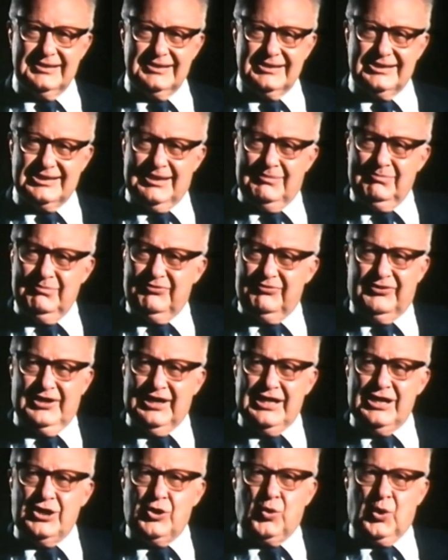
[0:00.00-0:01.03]
some
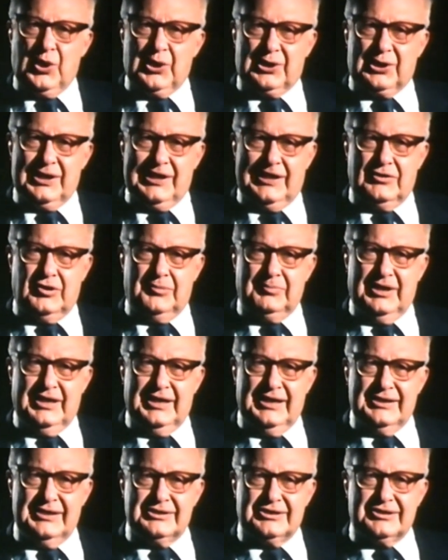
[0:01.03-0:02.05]
funny quirk in our
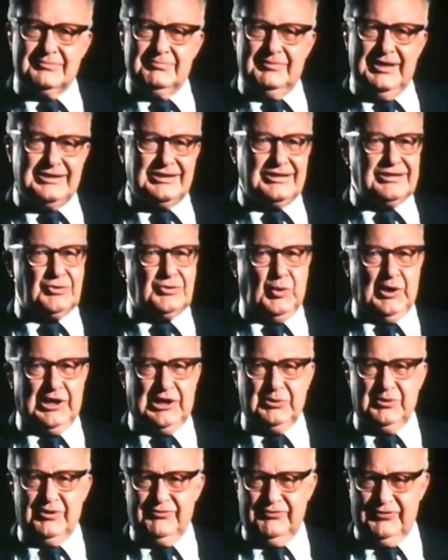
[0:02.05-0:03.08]
minds makes us want
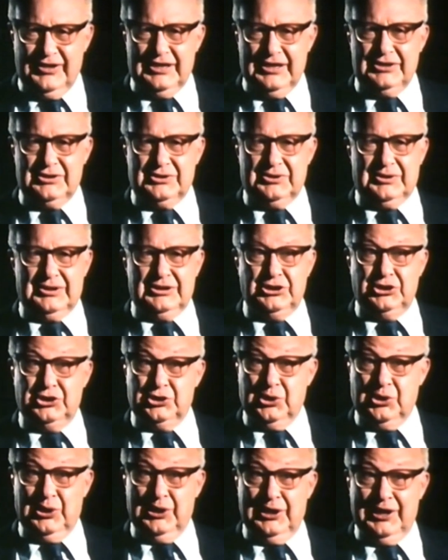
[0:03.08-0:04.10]
to invent or
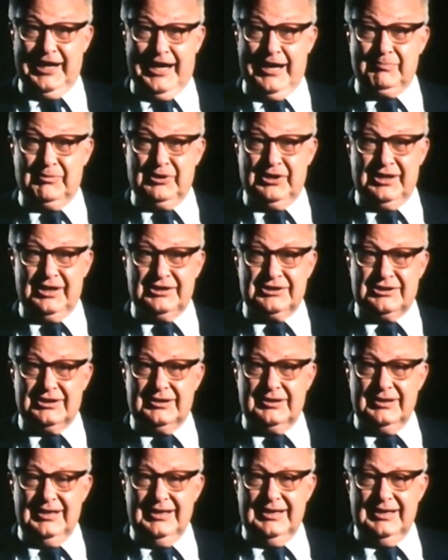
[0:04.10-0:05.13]
enjoy happenings that